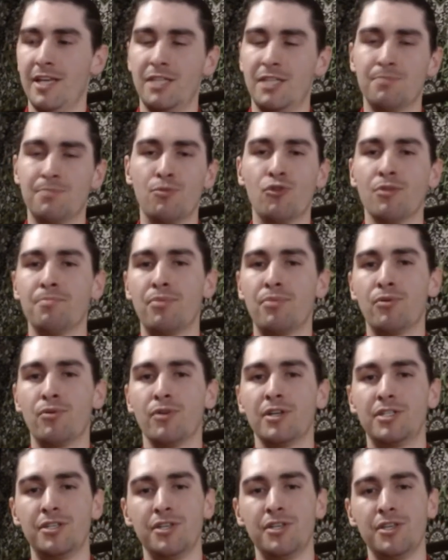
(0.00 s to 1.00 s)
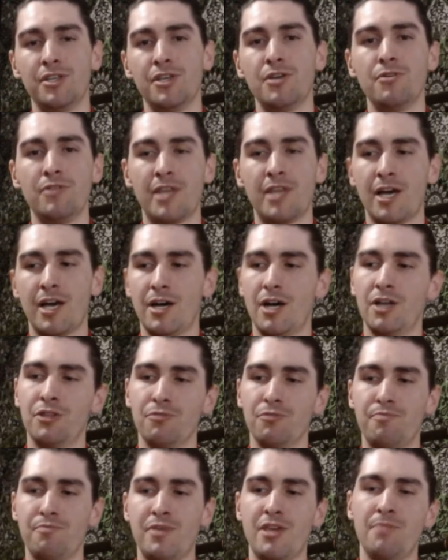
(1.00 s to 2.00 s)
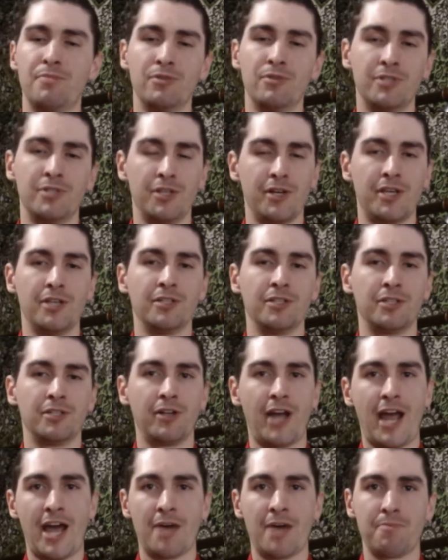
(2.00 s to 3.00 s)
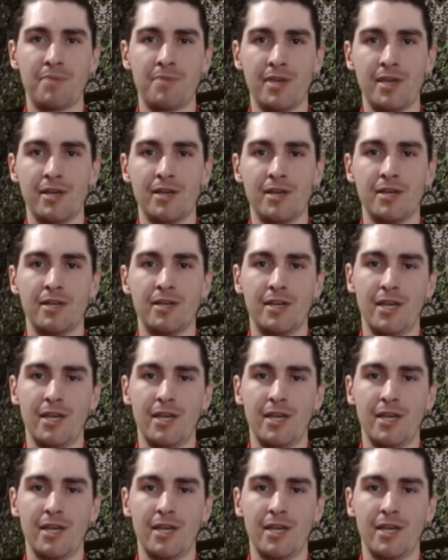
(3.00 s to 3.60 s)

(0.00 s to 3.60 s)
it's more important to you that other people in your guild are happy,